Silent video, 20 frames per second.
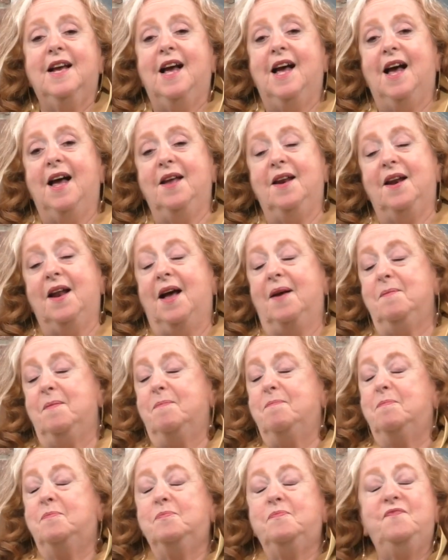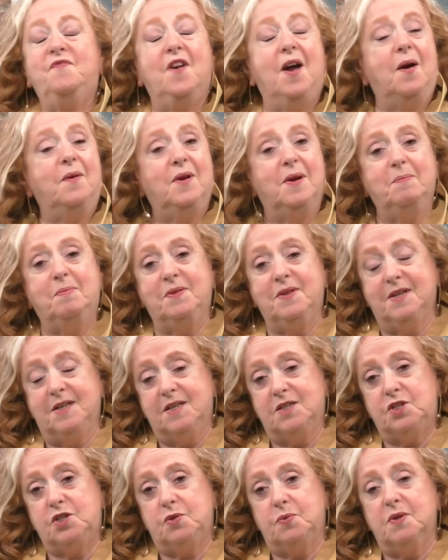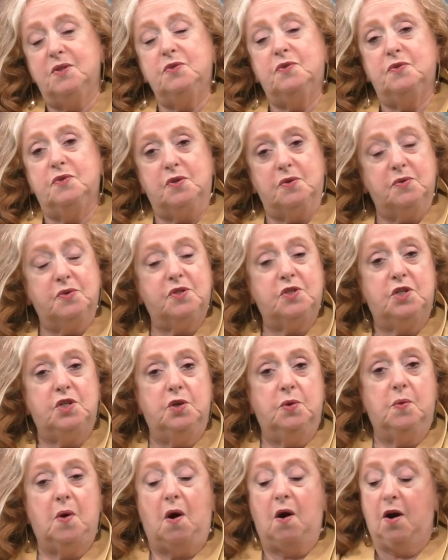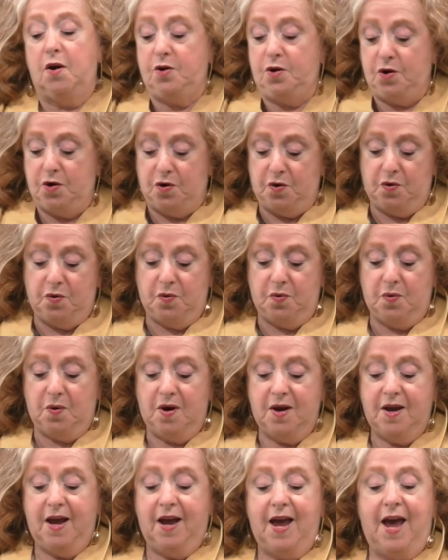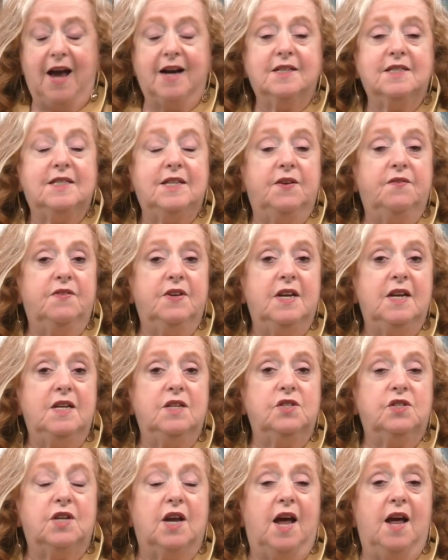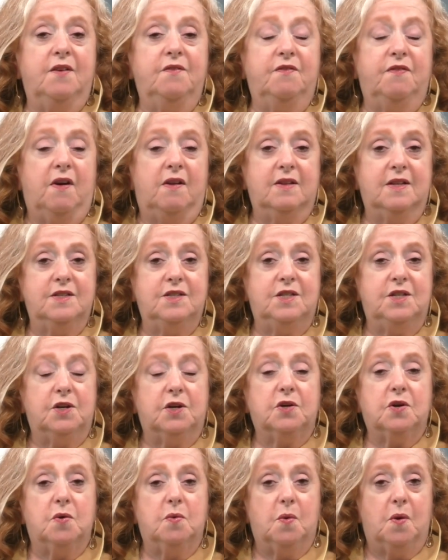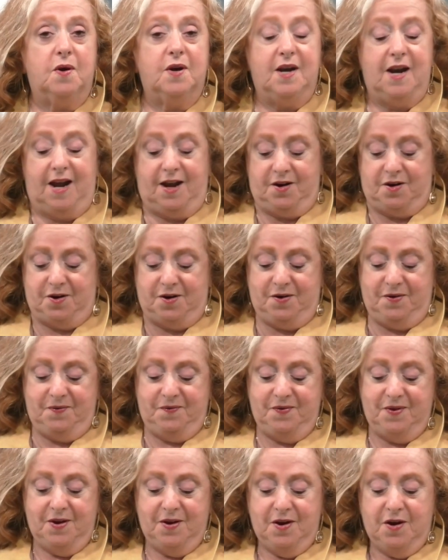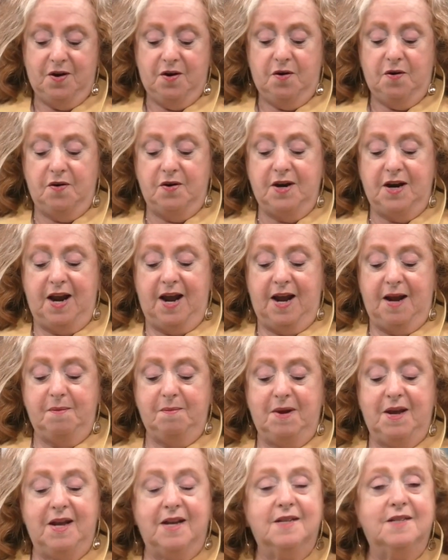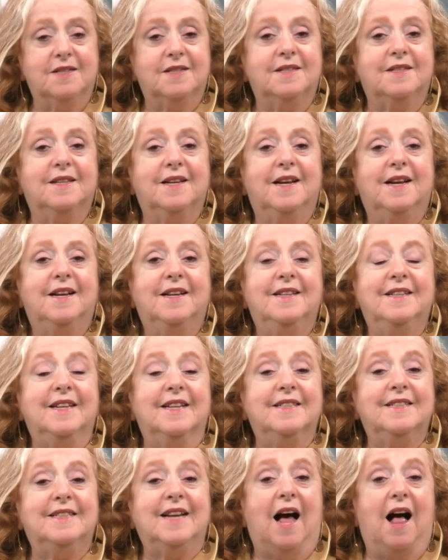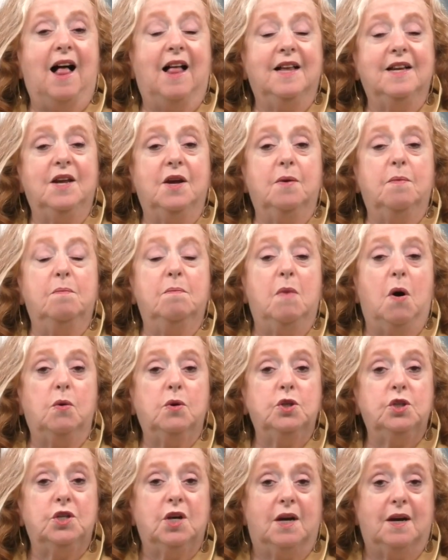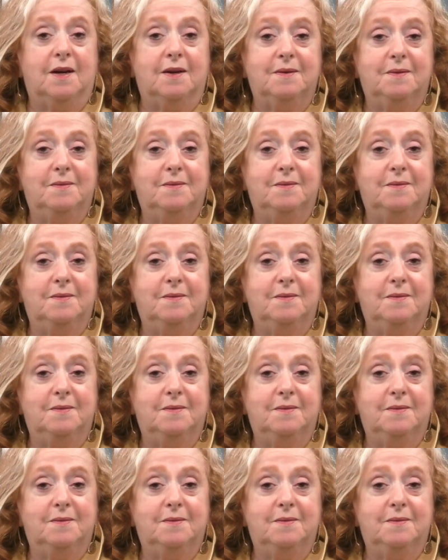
and I'm very pleased to introduce to you our new activities and volunteer coordinator. Her name is Natalia Moccia.